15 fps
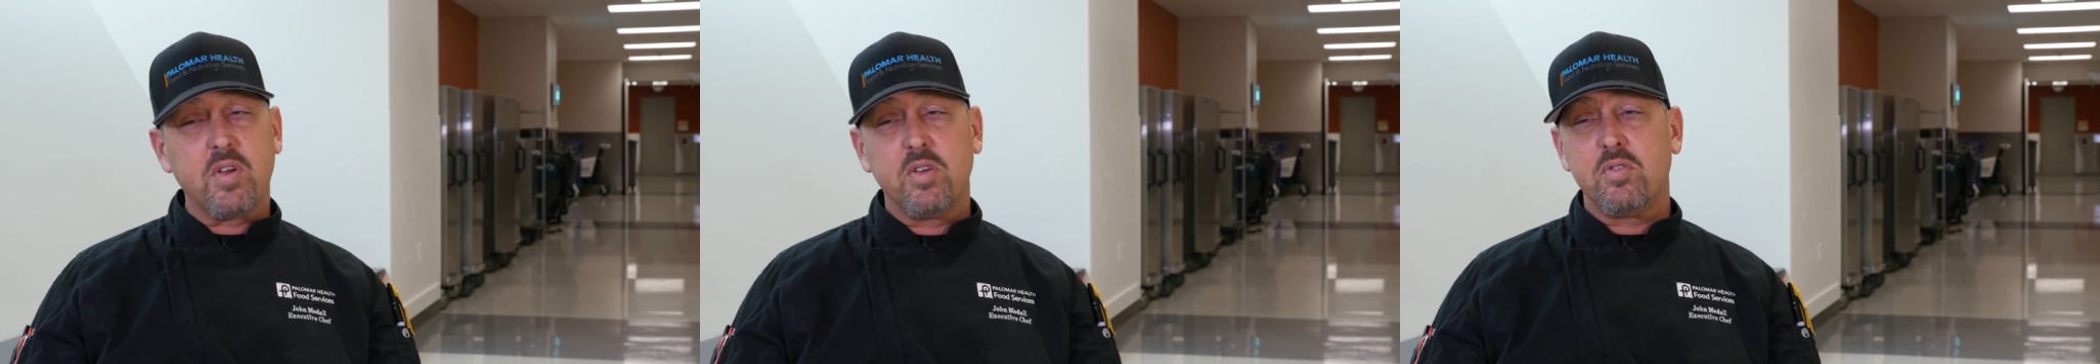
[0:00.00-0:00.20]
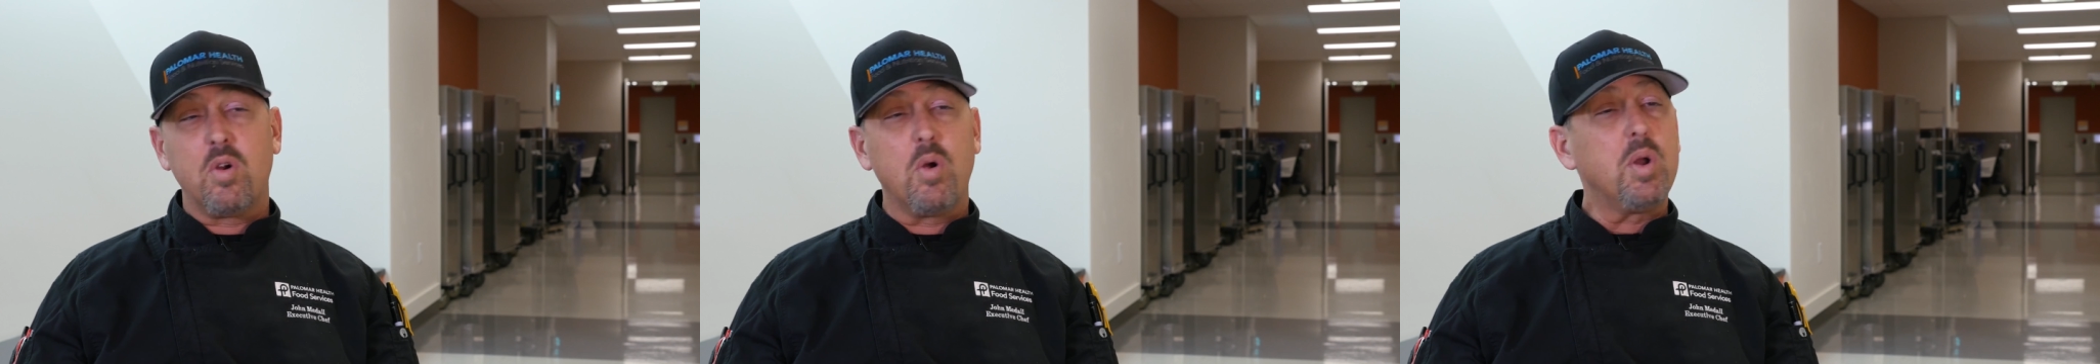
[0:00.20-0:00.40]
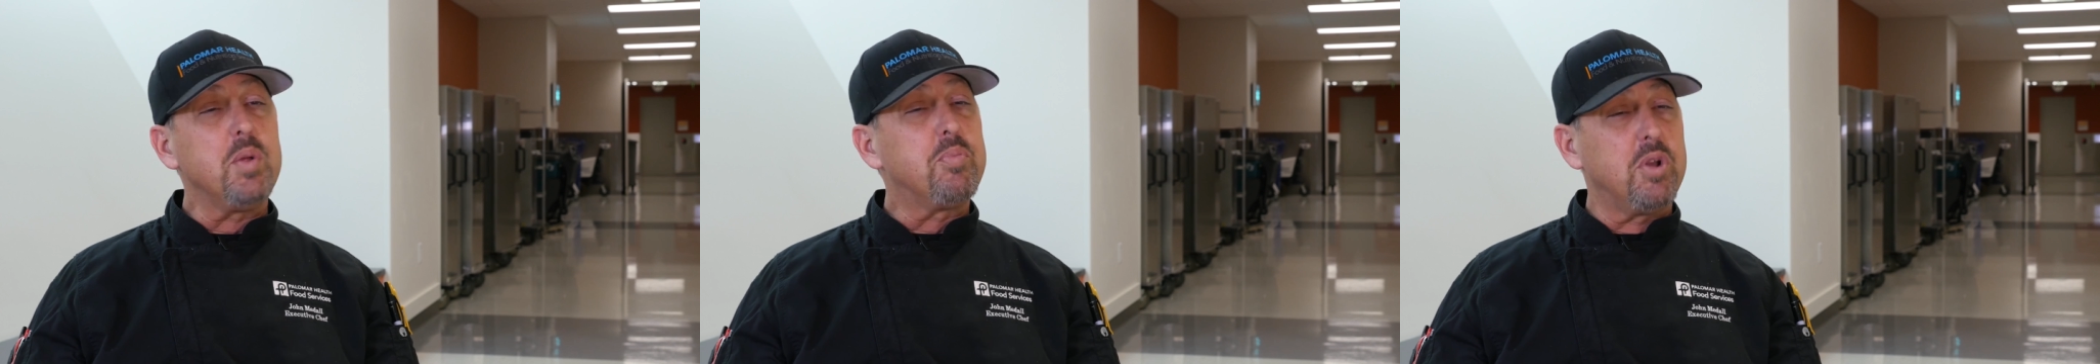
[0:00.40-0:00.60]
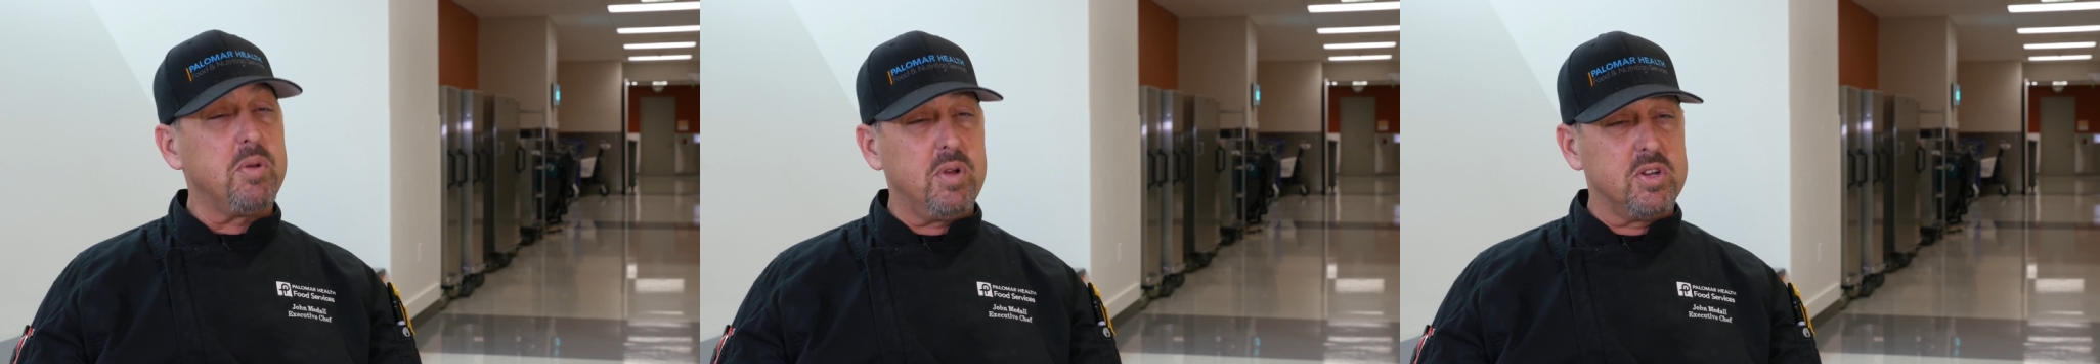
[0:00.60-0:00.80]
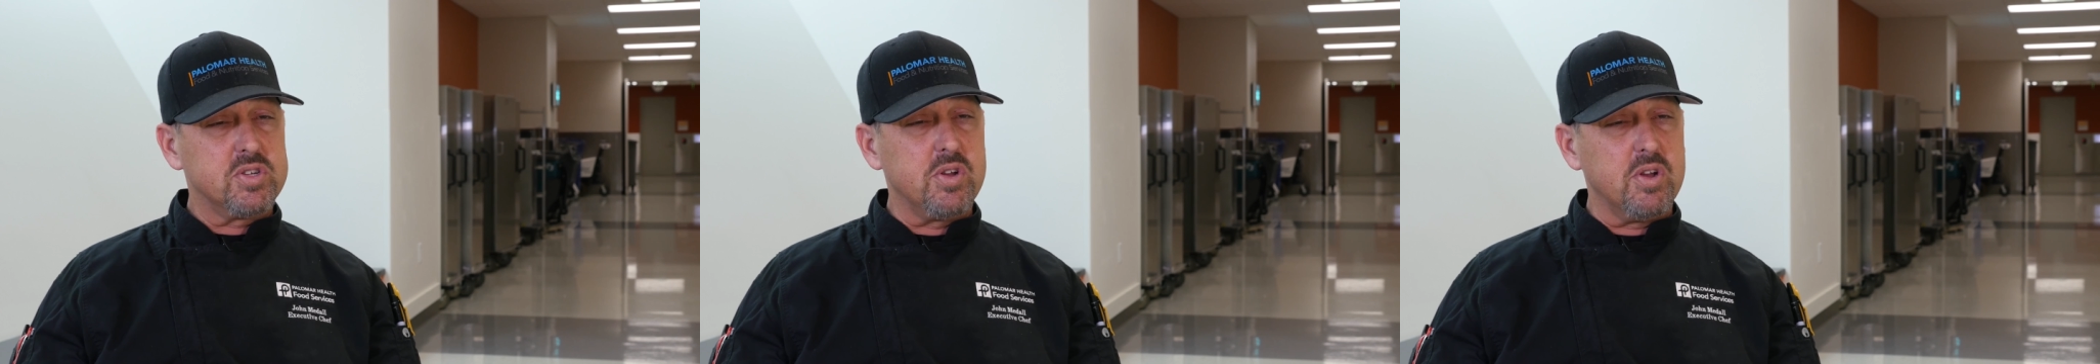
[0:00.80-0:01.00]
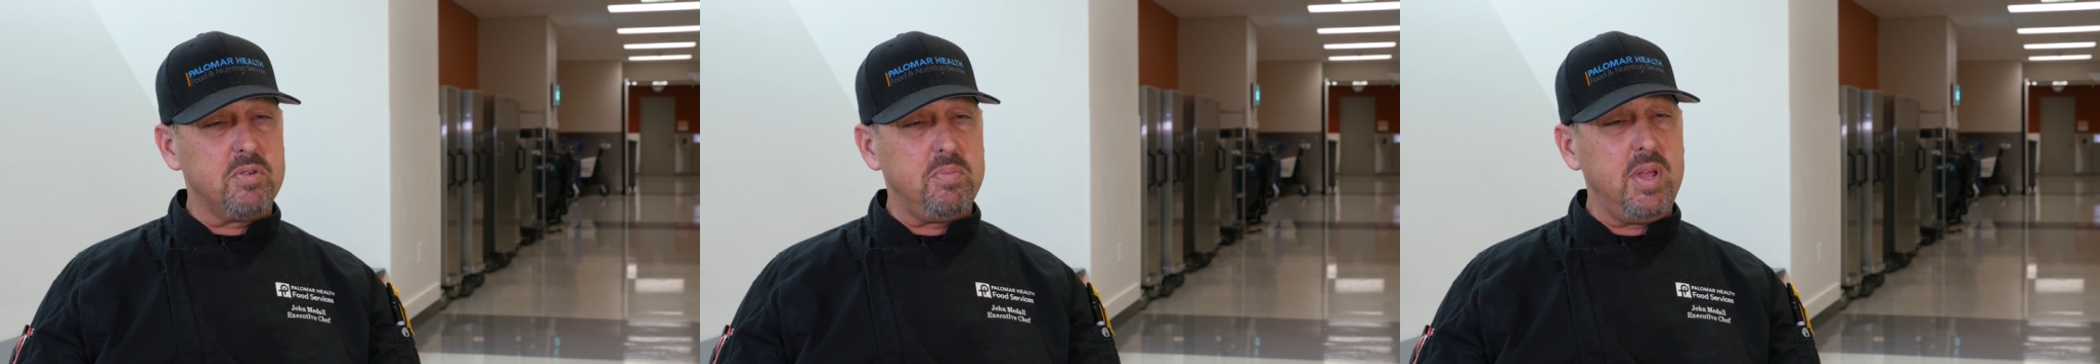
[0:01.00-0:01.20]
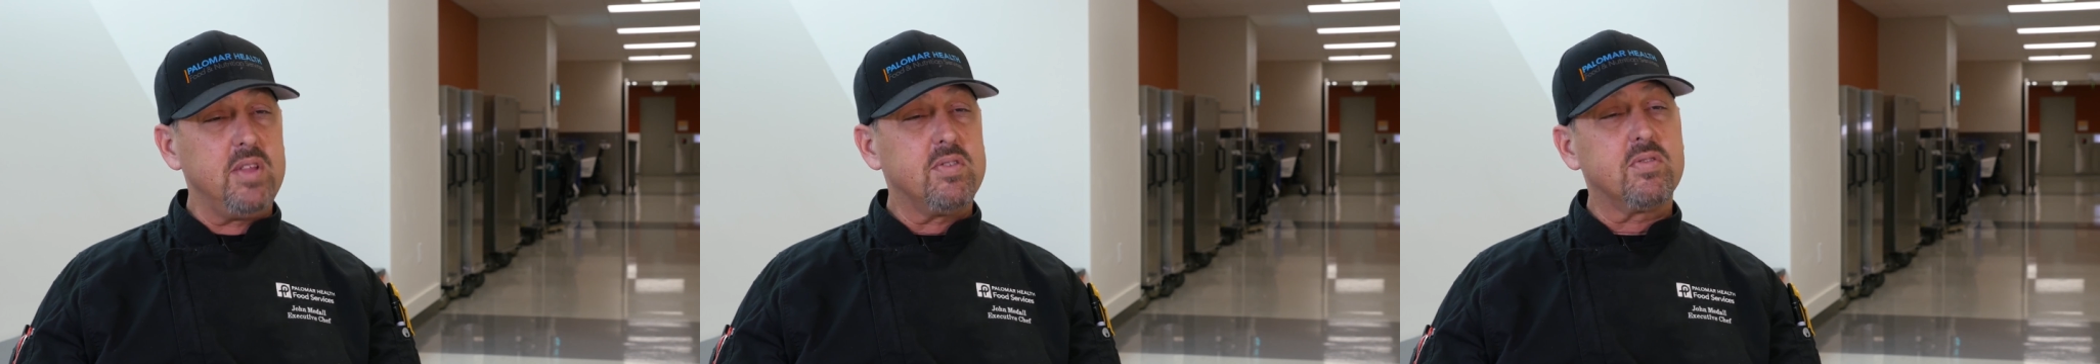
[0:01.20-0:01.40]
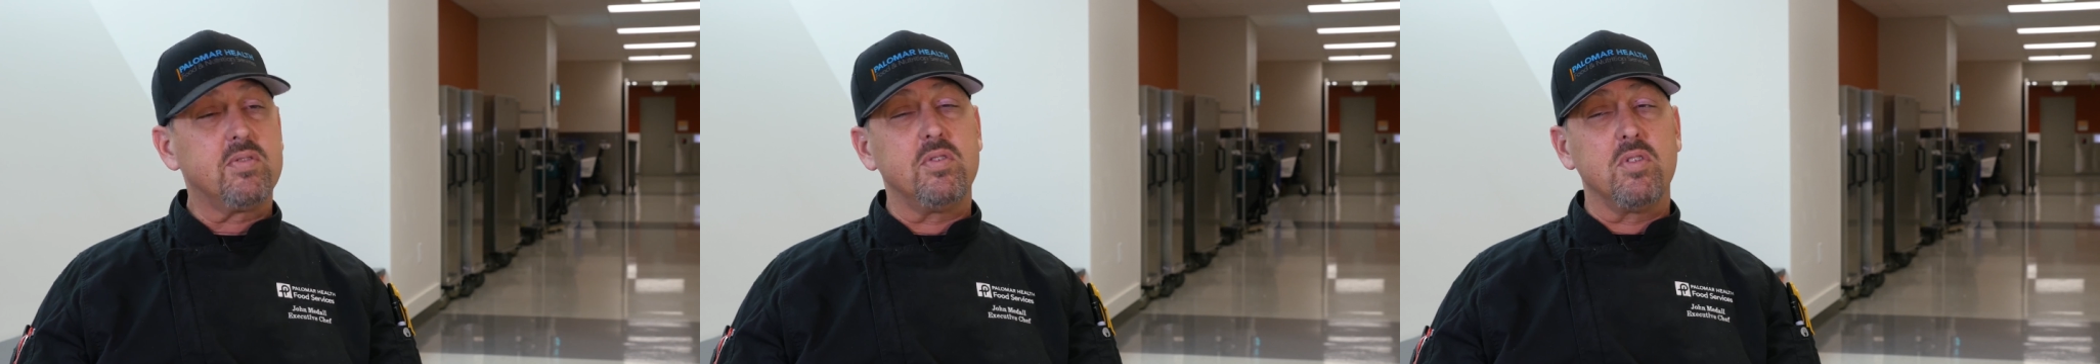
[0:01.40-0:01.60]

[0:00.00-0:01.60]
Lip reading: because they're already pretty much cooked meats,